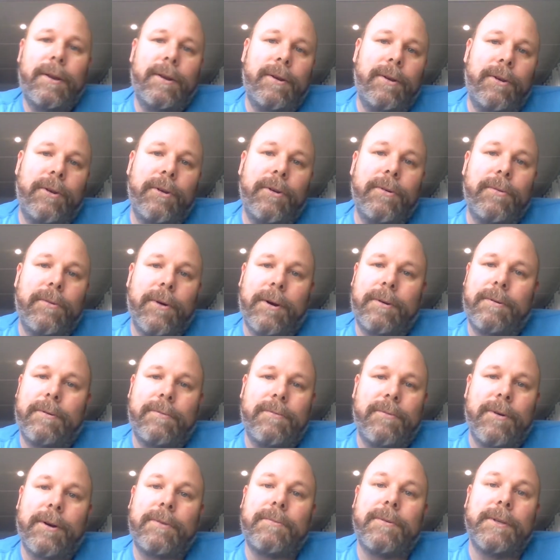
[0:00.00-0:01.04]
knew
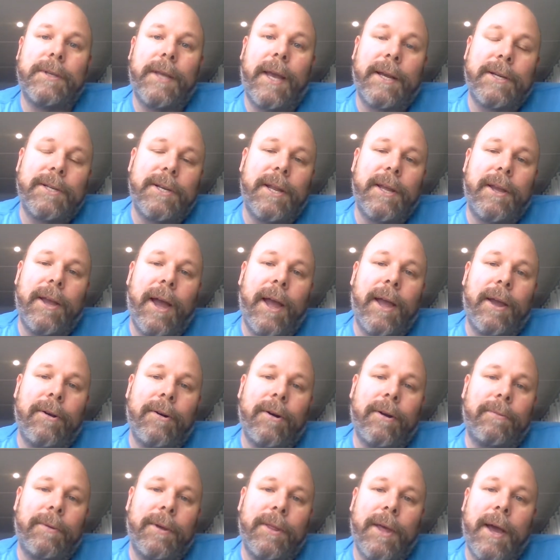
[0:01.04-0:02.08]
what was actually going
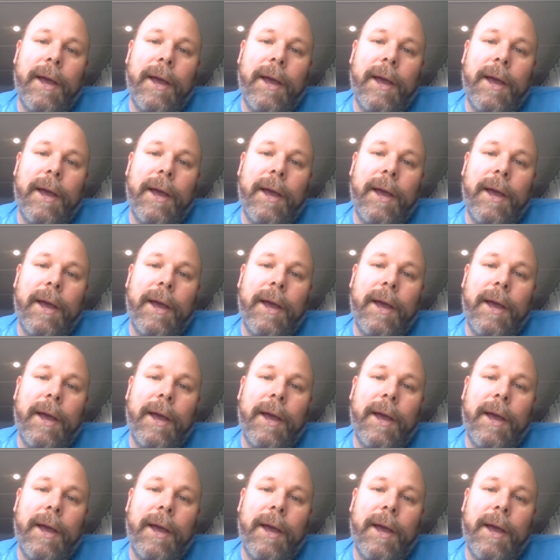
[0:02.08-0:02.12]
on when they